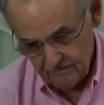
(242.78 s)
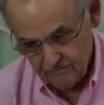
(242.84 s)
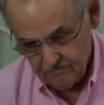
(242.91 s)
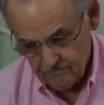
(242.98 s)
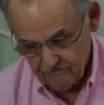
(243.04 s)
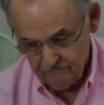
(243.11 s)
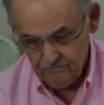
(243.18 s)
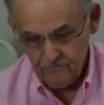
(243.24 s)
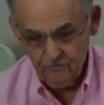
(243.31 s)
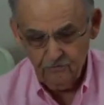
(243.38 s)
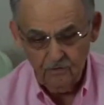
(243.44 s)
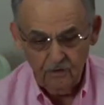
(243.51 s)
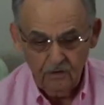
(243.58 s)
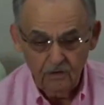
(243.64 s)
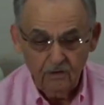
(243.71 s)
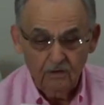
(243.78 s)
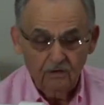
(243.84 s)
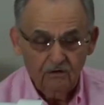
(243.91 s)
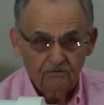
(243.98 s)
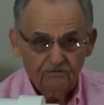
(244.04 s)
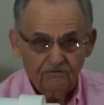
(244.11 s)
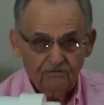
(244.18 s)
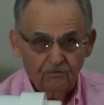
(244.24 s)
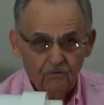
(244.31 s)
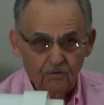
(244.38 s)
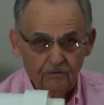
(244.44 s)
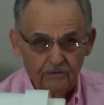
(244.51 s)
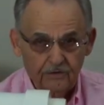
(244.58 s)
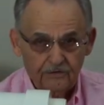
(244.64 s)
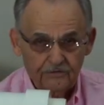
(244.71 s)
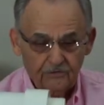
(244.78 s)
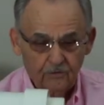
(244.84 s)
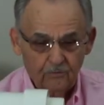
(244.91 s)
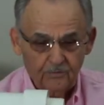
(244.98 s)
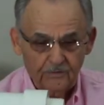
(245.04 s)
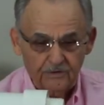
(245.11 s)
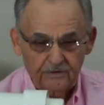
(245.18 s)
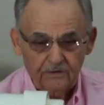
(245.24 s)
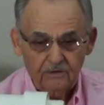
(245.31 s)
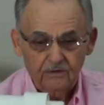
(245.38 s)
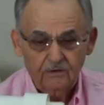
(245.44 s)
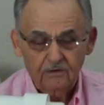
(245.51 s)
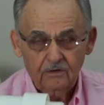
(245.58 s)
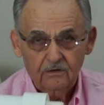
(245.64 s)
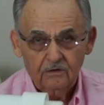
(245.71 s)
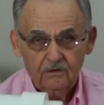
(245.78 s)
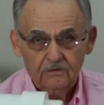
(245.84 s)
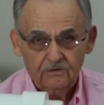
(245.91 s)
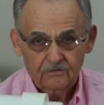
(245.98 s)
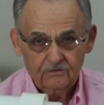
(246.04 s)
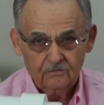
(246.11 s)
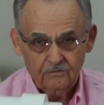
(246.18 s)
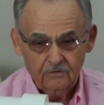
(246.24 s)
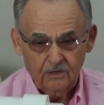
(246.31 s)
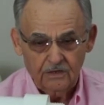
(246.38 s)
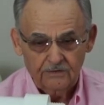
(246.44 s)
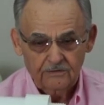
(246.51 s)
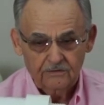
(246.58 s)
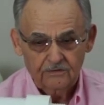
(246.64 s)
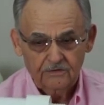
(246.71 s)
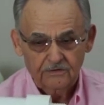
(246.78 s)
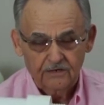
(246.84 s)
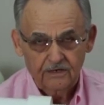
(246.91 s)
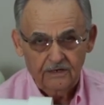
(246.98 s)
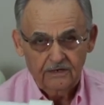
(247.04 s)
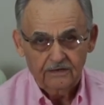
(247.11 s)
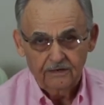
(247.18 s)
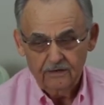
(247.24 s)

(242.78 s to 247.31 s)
give you 4-inch opening to screw onto the tank.